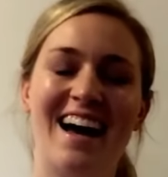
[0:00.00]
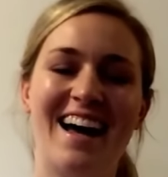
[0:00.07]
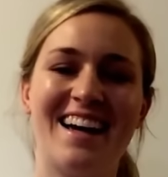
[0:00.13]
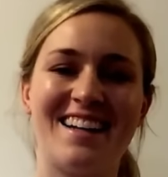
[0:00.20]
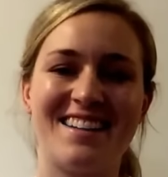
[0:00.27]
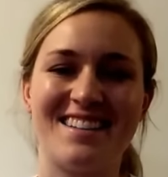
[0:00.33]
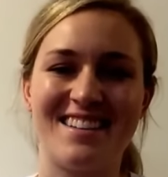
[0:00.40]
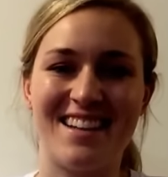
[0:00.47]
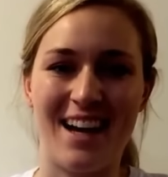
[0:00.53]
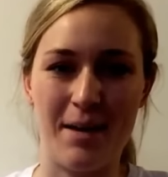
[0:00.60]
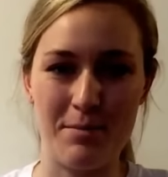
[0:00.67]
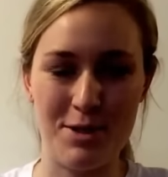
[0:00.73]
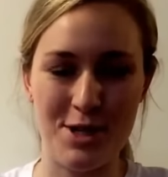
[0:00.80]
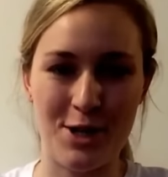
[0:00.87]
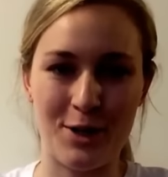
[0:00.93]
Hi,
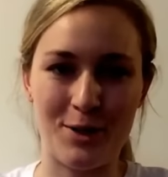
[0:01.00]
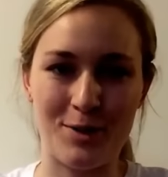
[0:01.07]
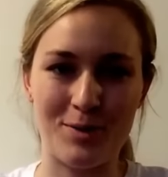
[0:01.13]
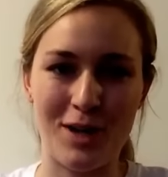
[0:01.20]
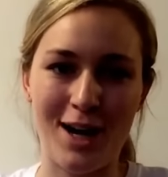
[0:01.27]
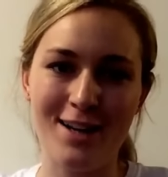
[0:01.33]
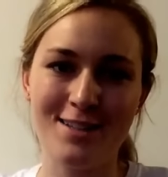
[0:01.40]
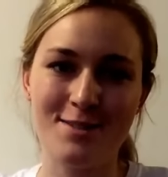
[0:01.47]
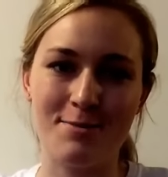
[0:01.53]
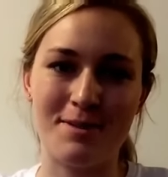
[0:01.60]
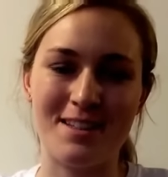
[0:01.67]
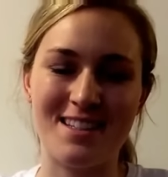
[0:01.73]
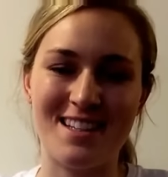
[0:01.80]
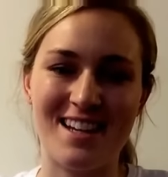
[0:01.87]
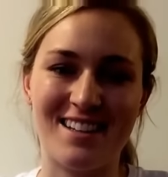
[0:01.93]
I'm Cheryl Ross
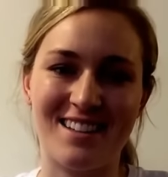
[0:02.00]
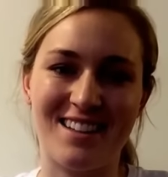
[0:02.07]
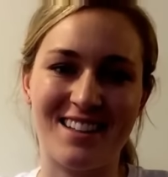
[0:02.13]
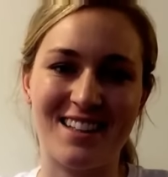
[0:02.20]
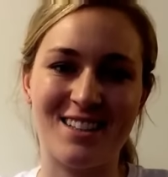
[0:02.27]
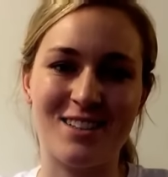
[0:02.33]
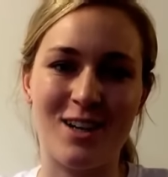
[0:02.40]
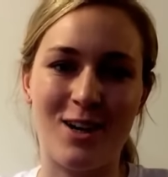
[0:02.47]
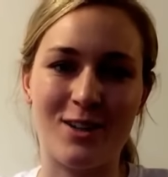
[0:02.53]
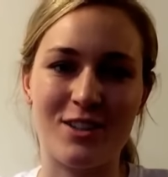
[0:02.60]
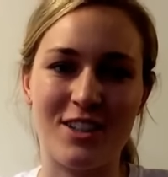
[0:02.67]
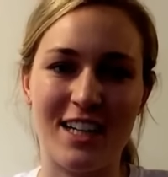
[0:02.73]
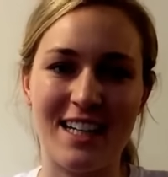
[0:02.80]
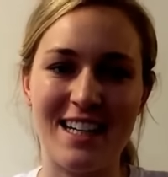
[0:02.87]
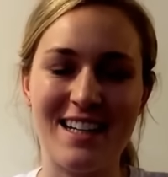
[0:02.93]
with Take the Lead Dog
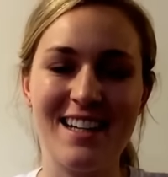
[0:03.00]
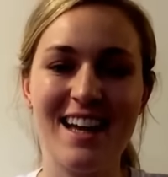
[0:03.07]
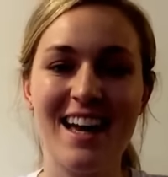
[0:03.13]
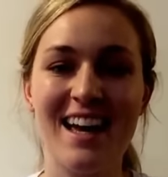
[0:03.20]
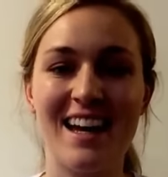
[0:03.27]
Training,